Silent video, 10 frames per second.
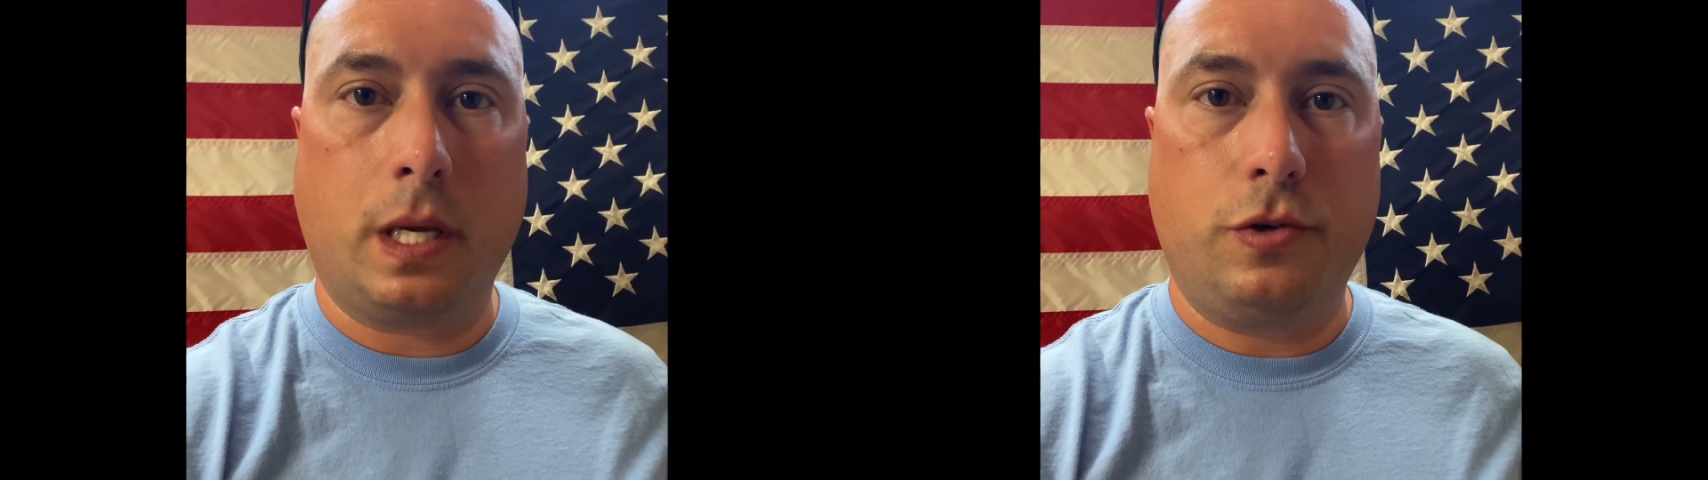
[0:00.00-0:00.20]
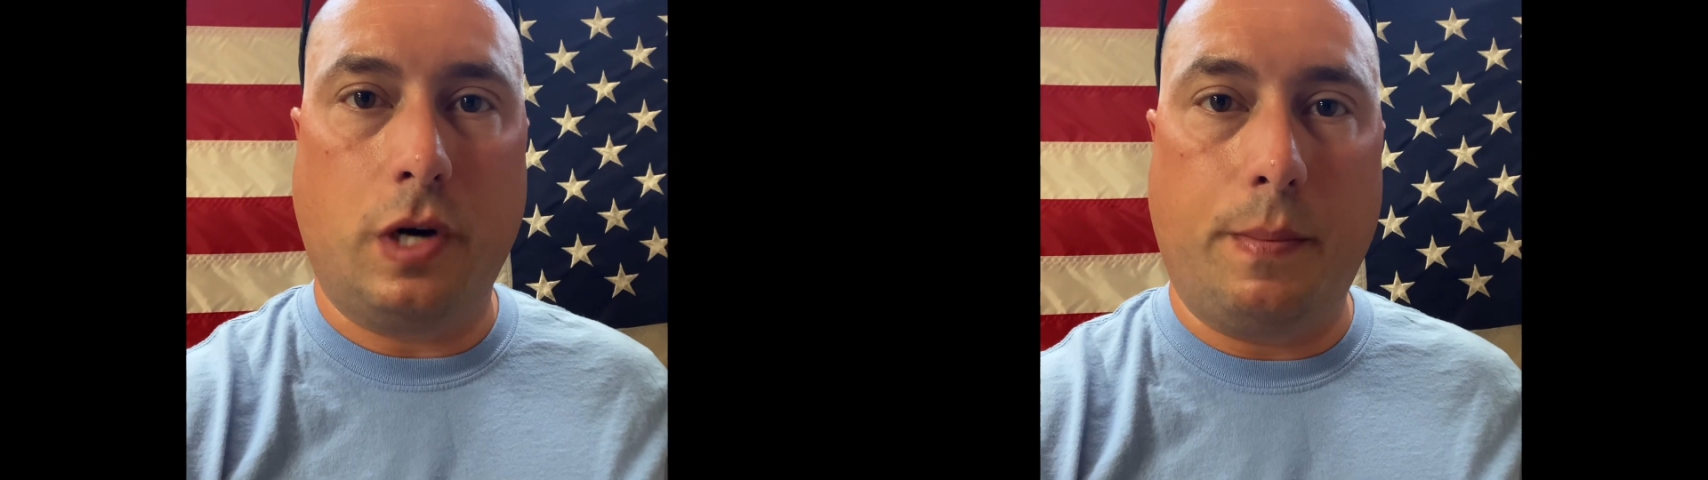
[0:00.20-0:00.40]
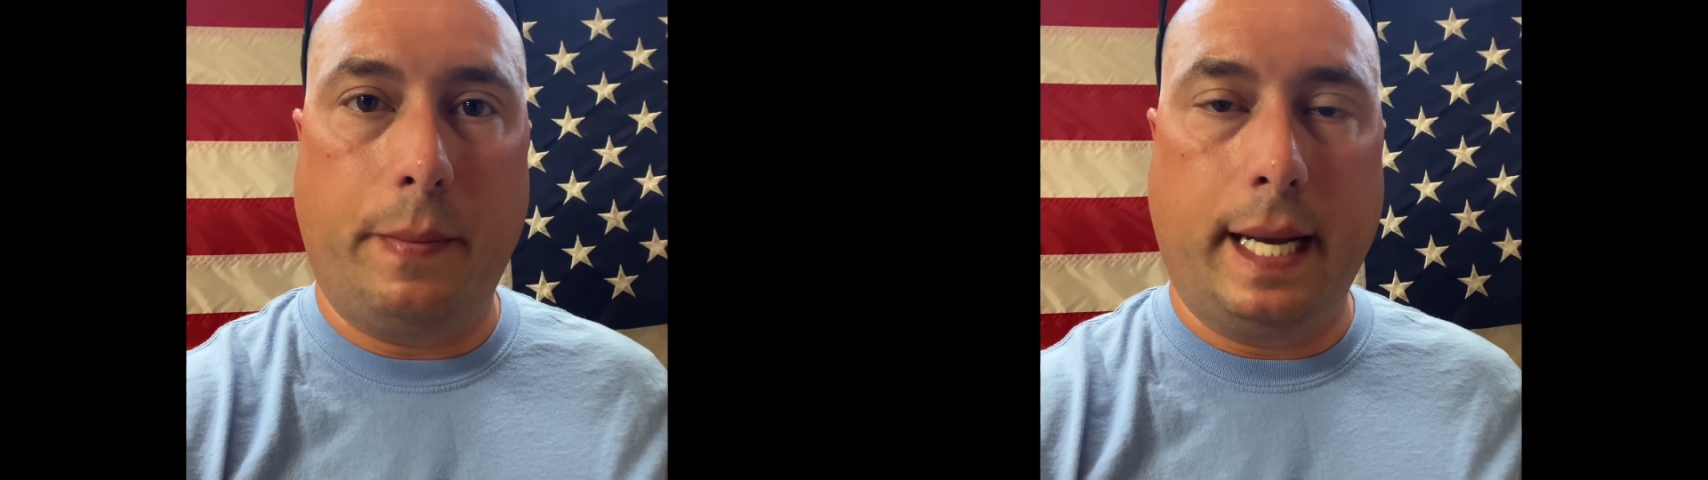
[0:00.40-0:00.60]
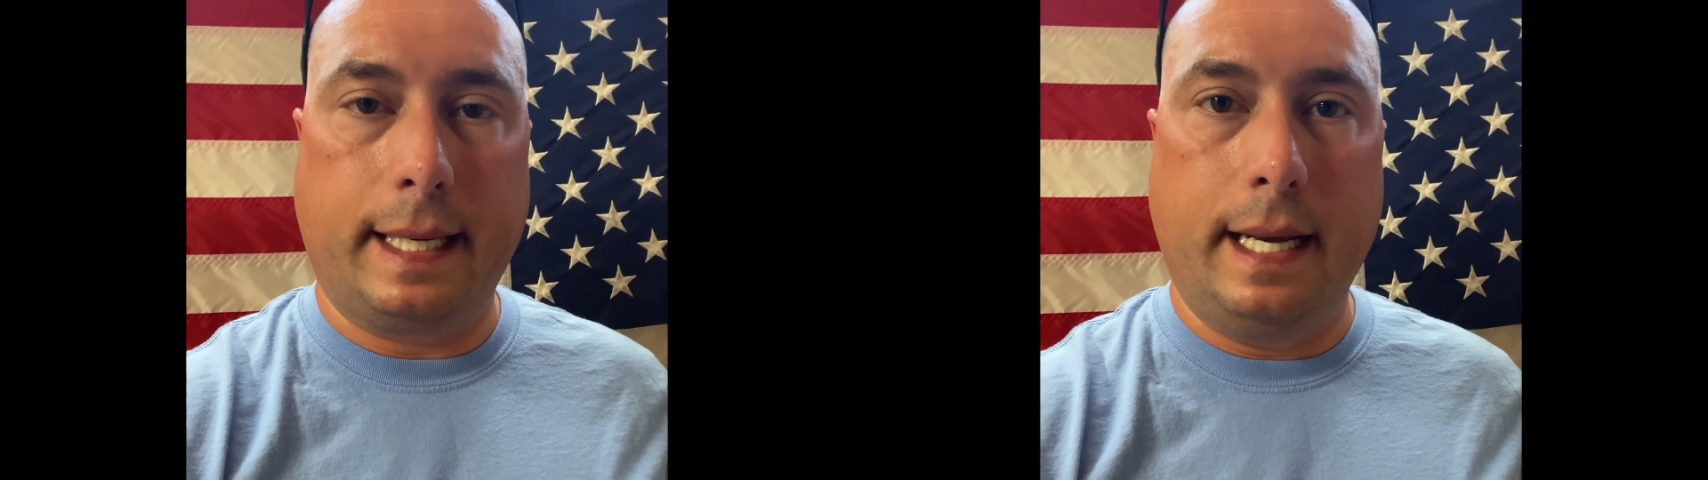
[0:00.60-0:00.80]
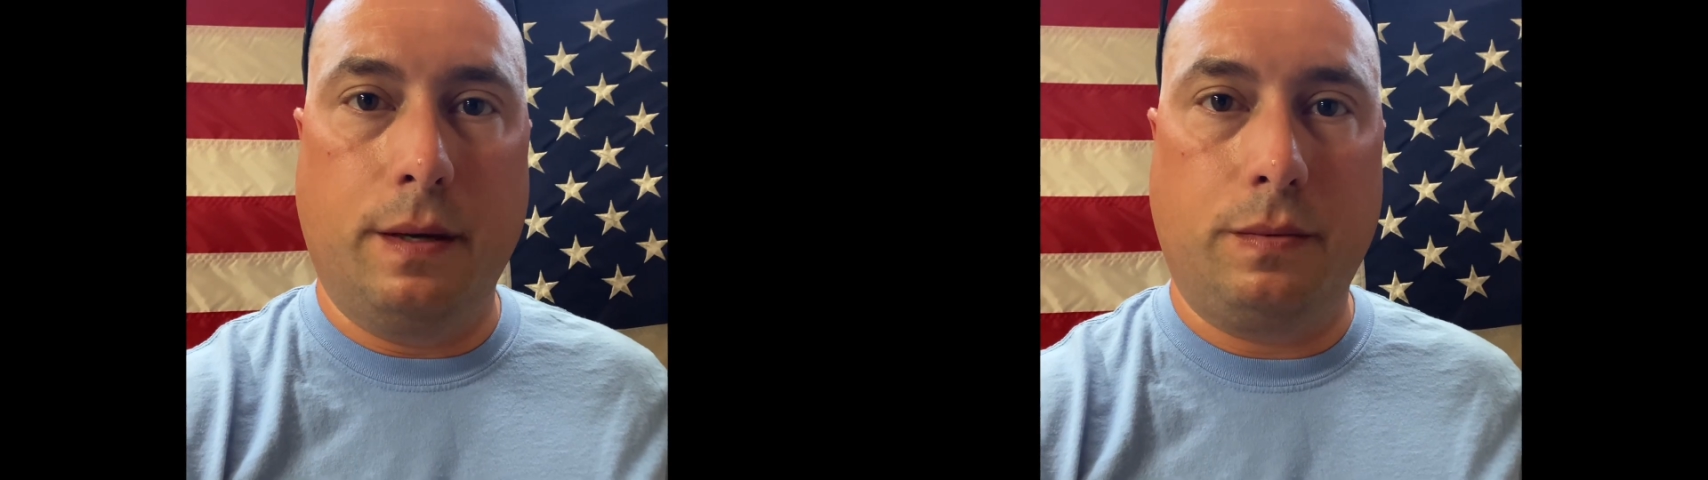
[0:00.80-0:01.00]
drop it back
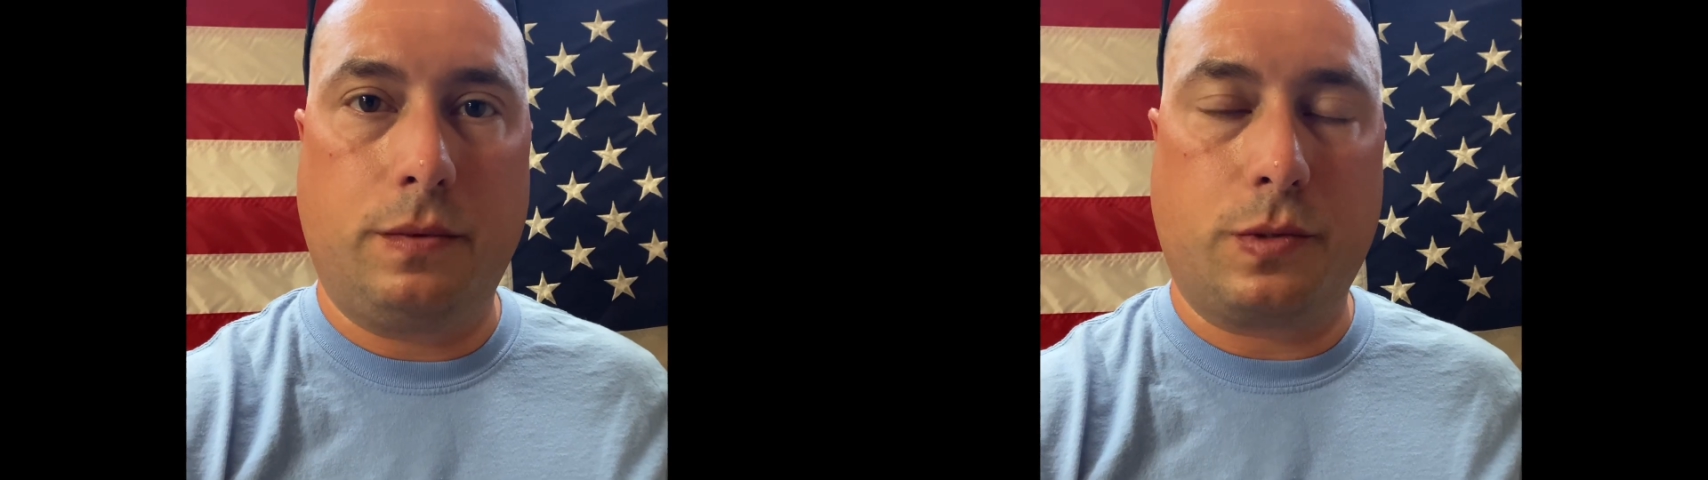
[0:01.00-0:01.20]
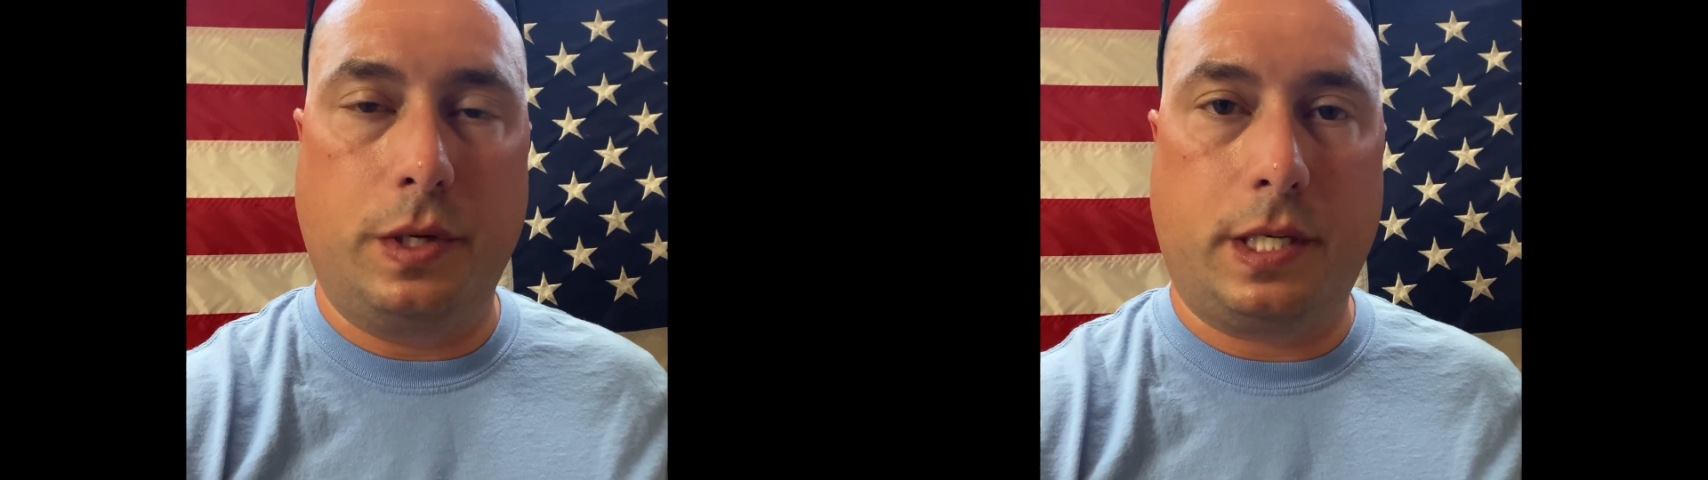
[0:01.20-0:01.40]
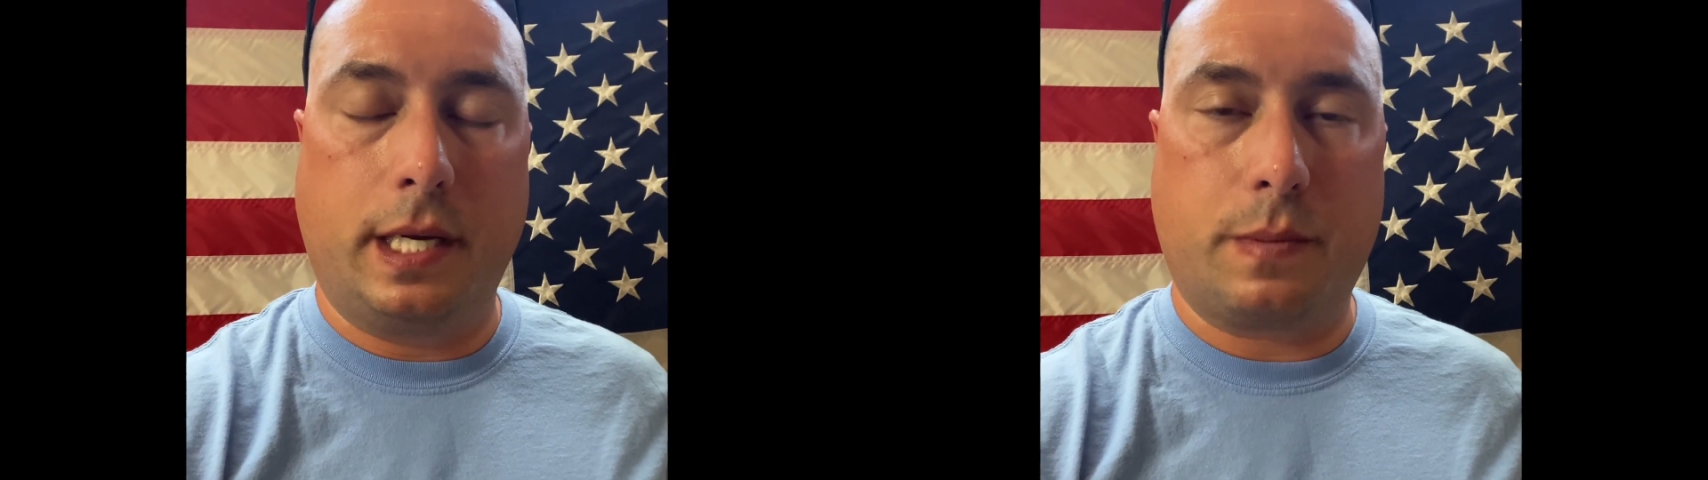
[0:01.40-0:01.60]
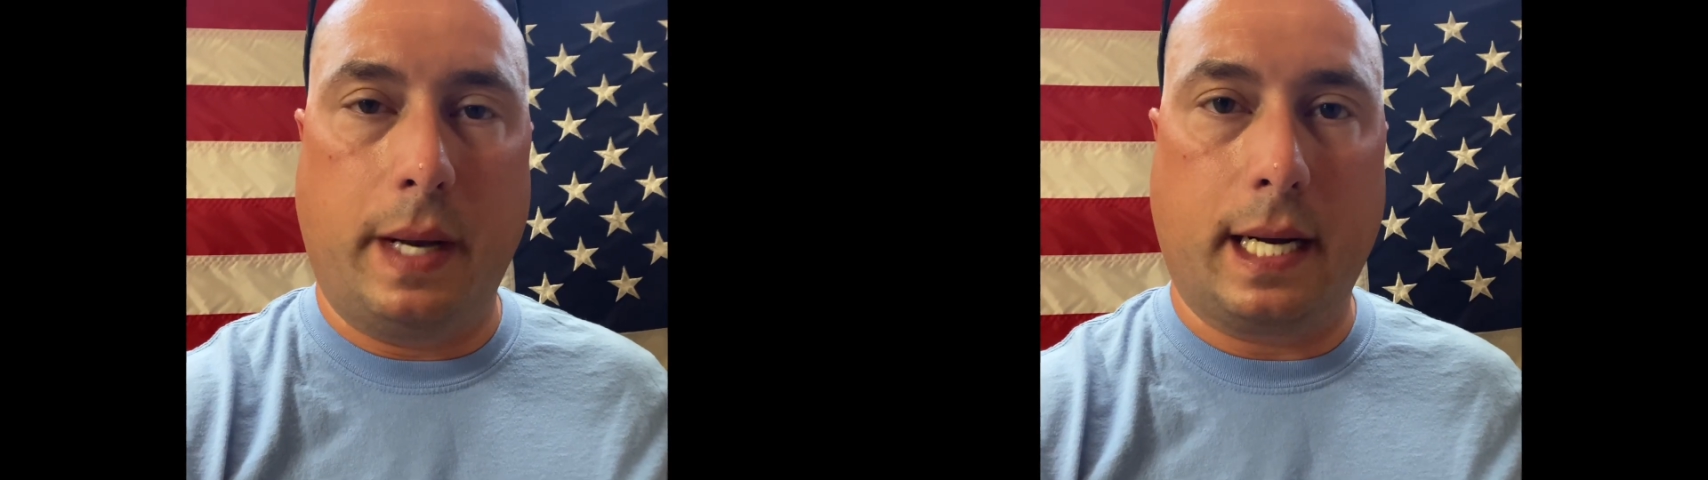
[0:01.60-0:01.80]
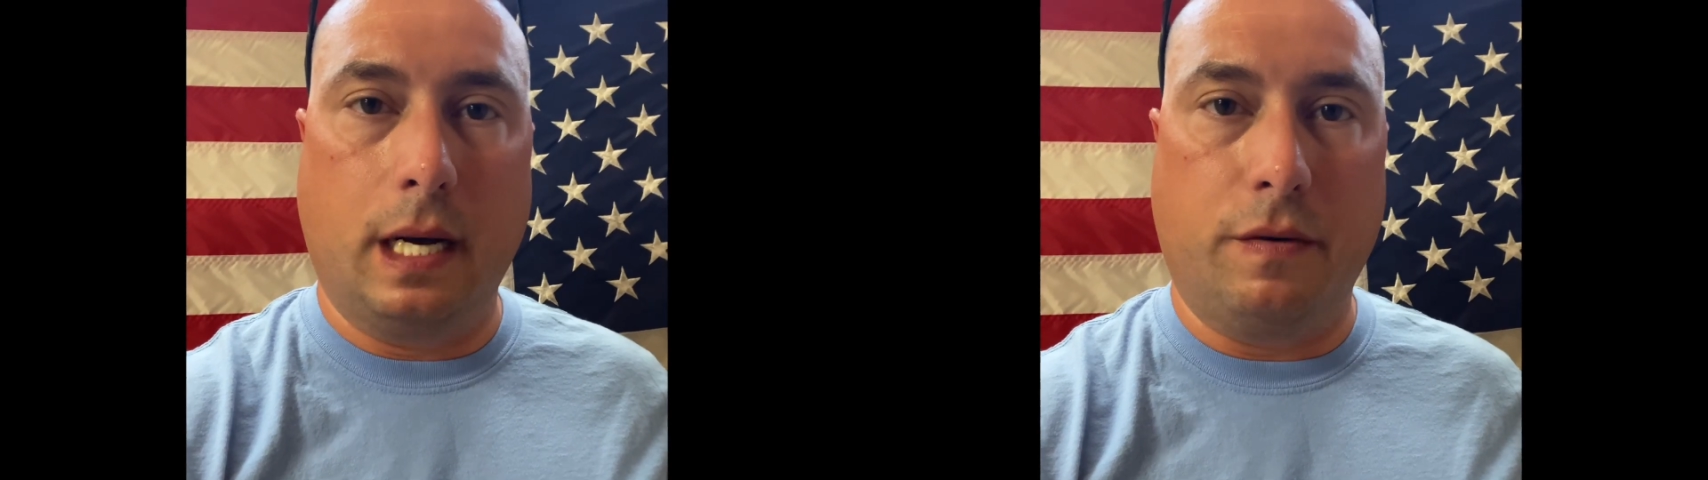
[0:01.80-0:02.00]
down, switch kicks
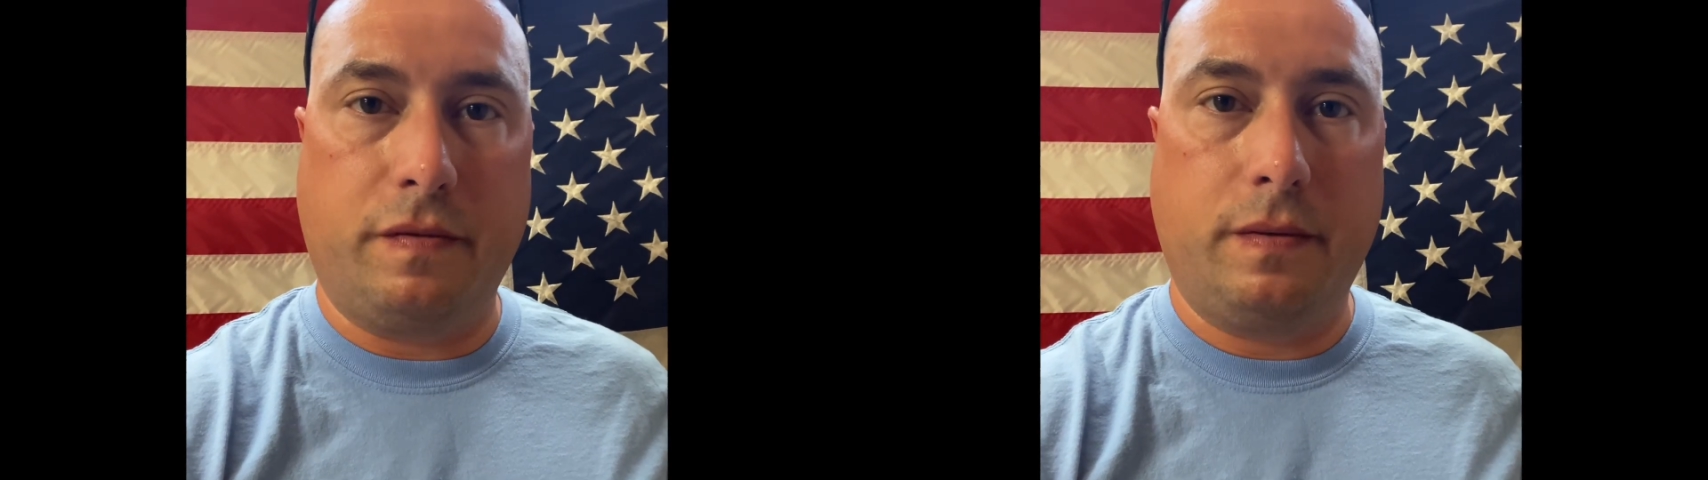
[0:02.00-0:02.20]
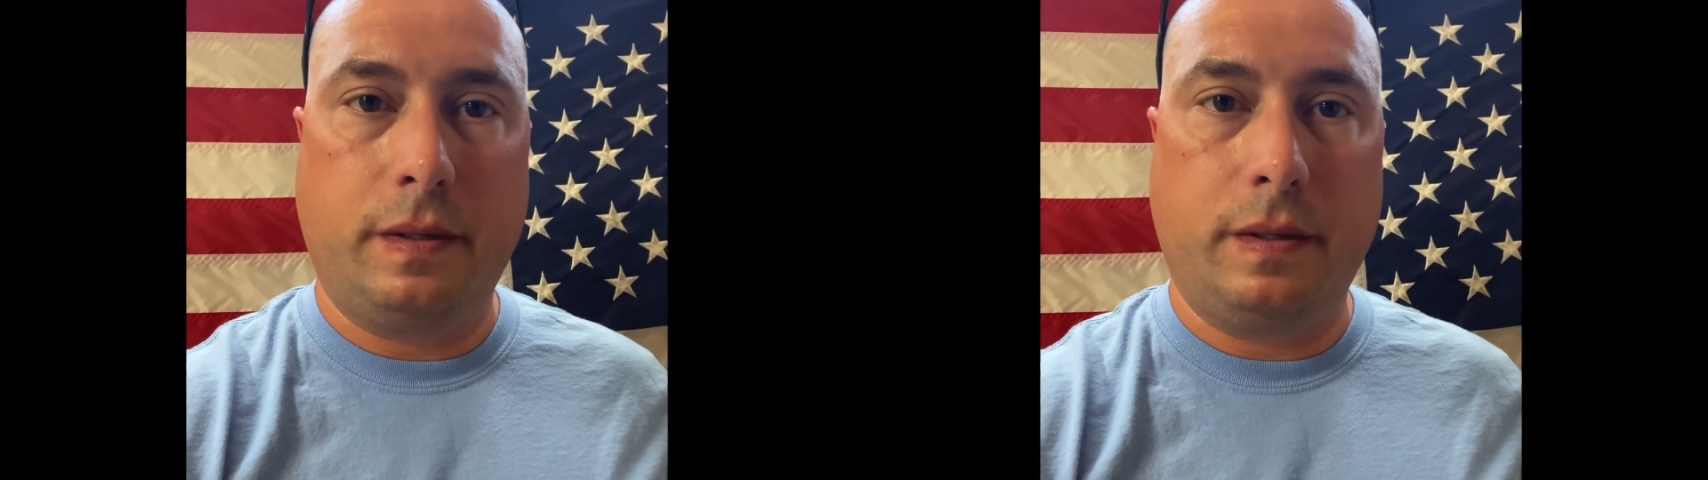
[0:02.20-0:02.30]
back off.